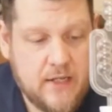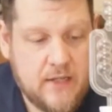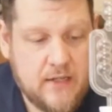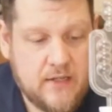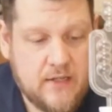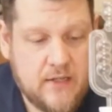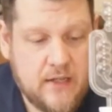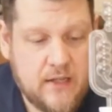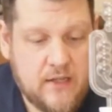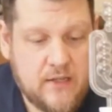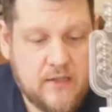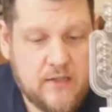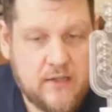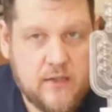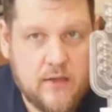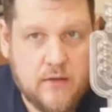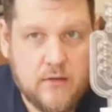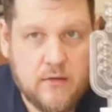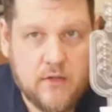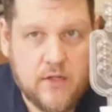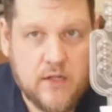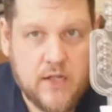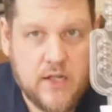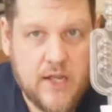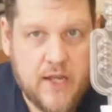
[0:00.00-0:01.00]
They
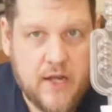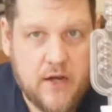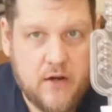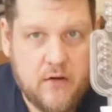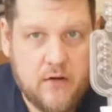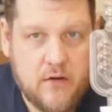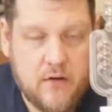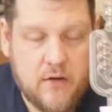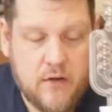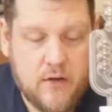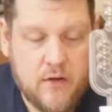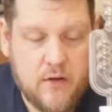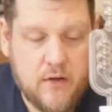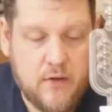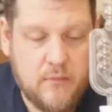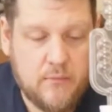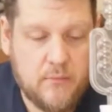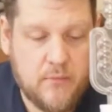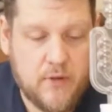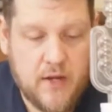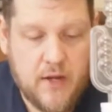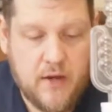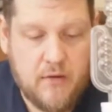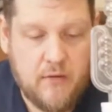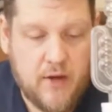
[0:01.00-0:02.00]
still clear, um,
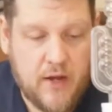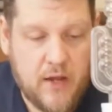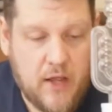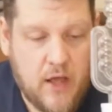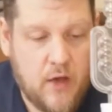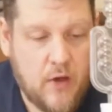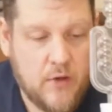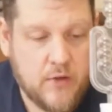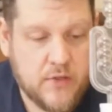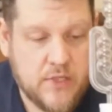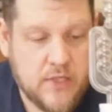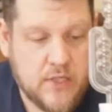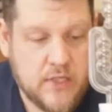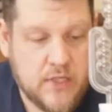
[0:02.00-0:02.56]
clearing out.